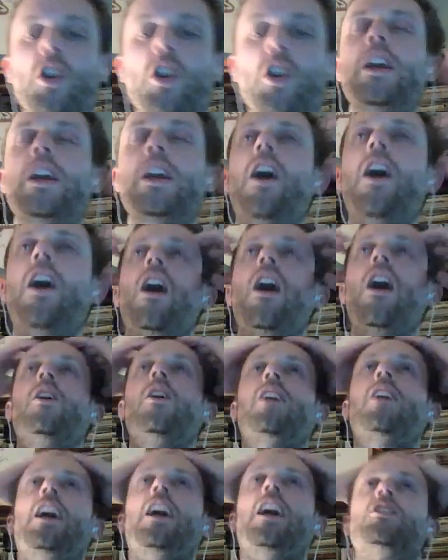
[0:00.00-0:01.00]
So we are
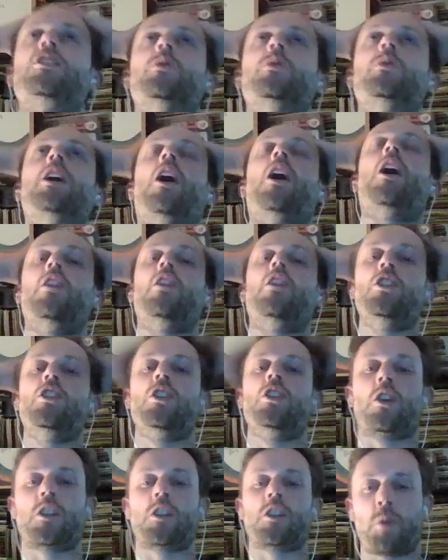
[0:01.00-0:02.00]
a New
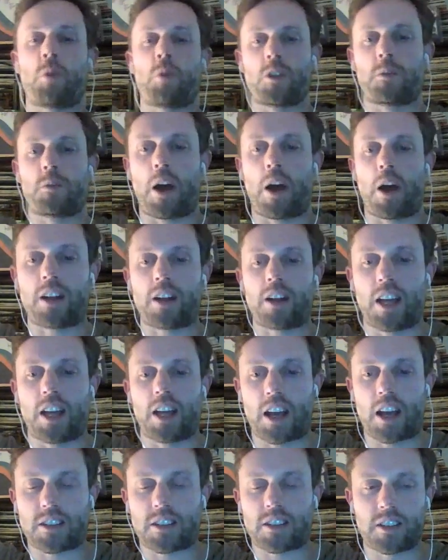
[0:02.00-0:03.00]
York sports
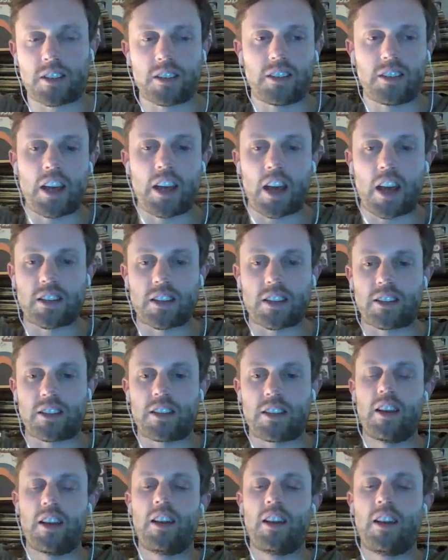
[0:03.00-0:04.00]
podcast.
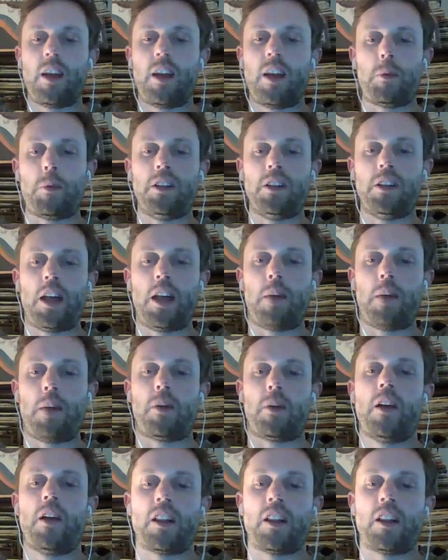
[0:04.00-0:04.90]
Yes. Hip and the Lip.